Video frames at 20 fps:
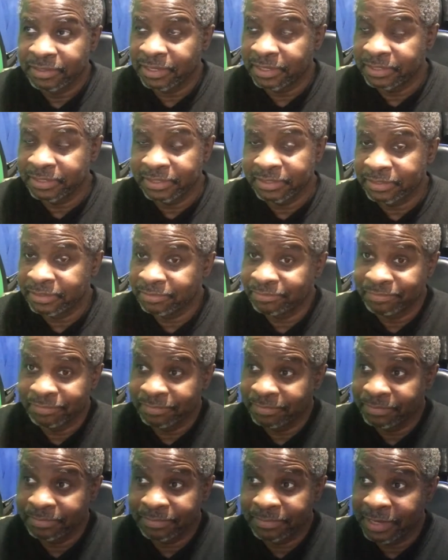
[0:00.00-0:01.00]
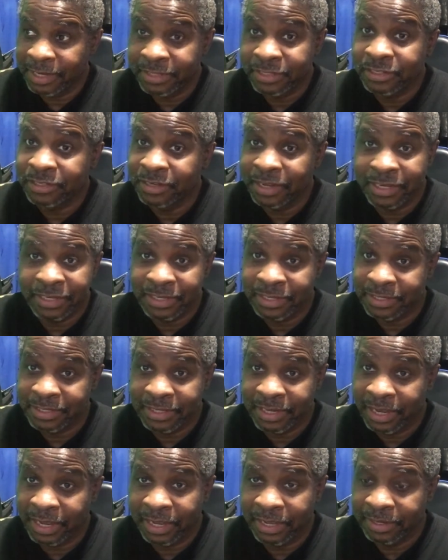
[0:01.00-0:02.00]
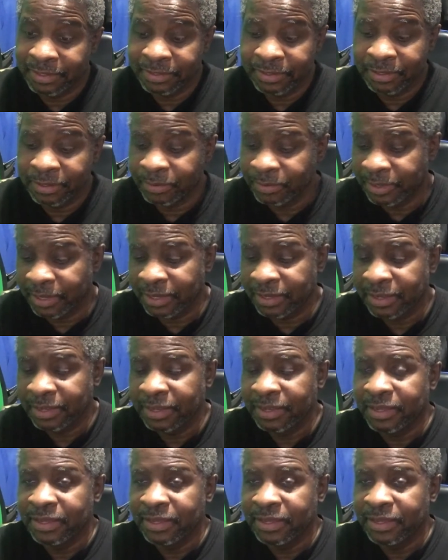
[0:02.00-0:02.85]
That's insane, okay?